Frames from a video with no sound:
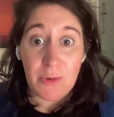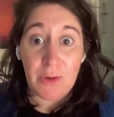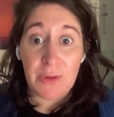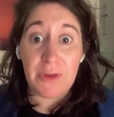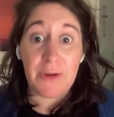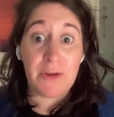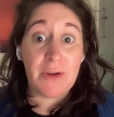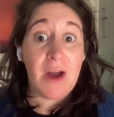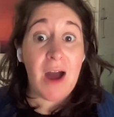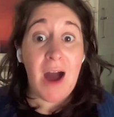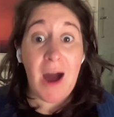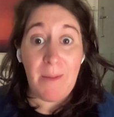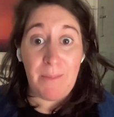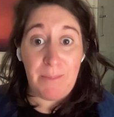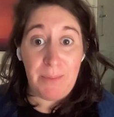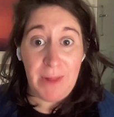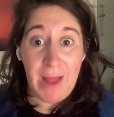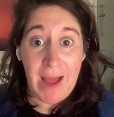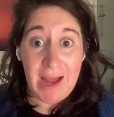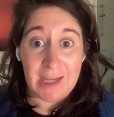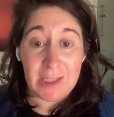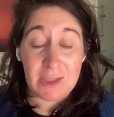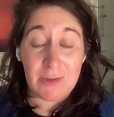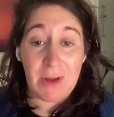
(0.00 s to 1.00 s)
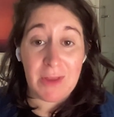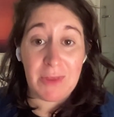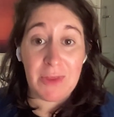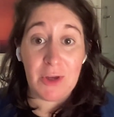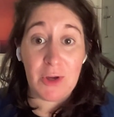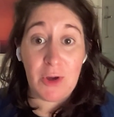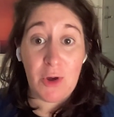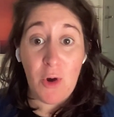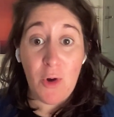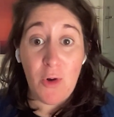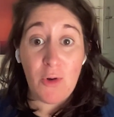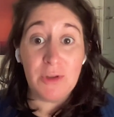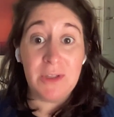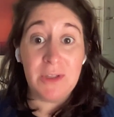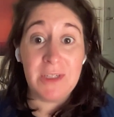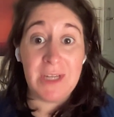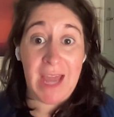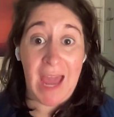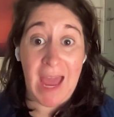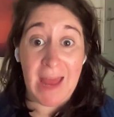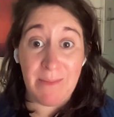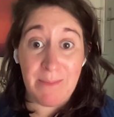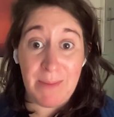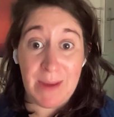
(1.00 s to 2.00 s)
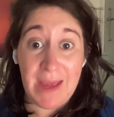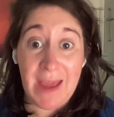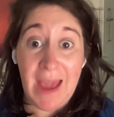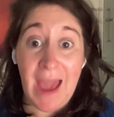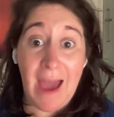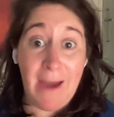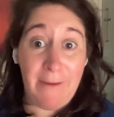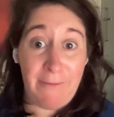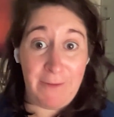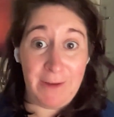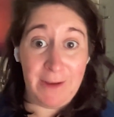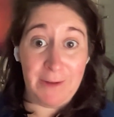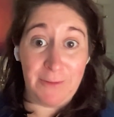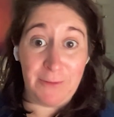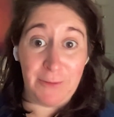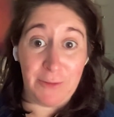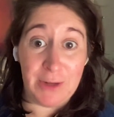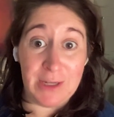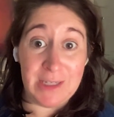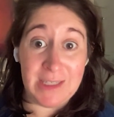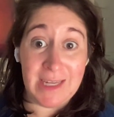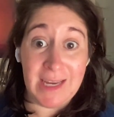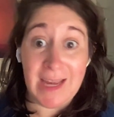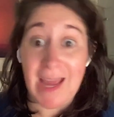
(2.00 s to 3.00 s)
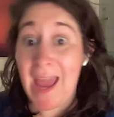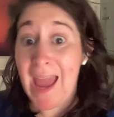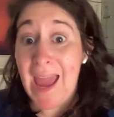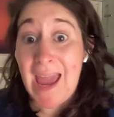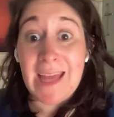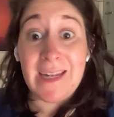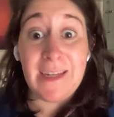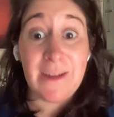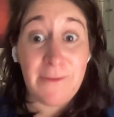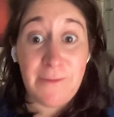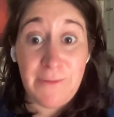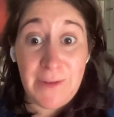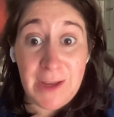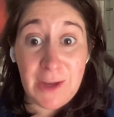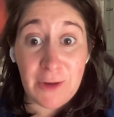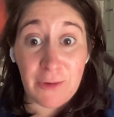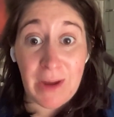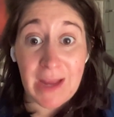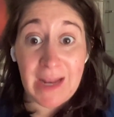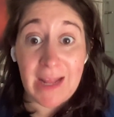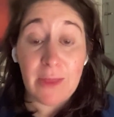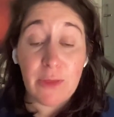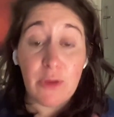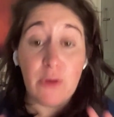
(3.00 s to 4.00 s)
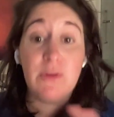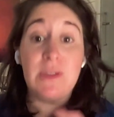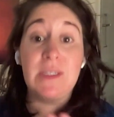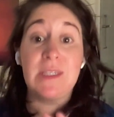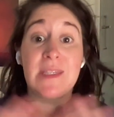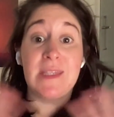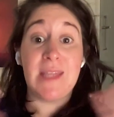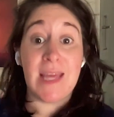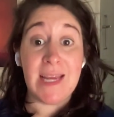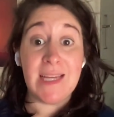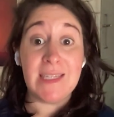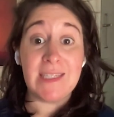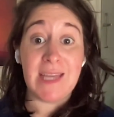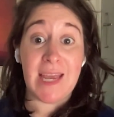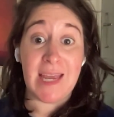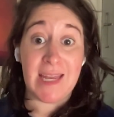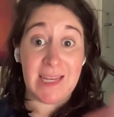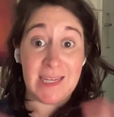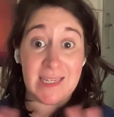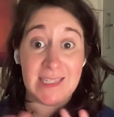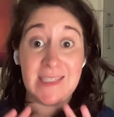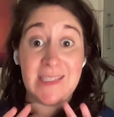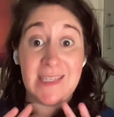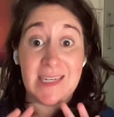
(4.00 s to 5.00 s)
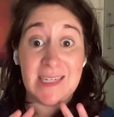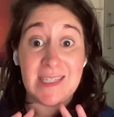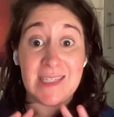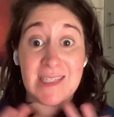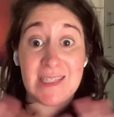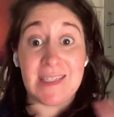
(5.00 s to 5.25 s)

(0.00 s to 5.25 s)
or they're complex, right? The cold can be effing freezing and invigorating. Those things can exist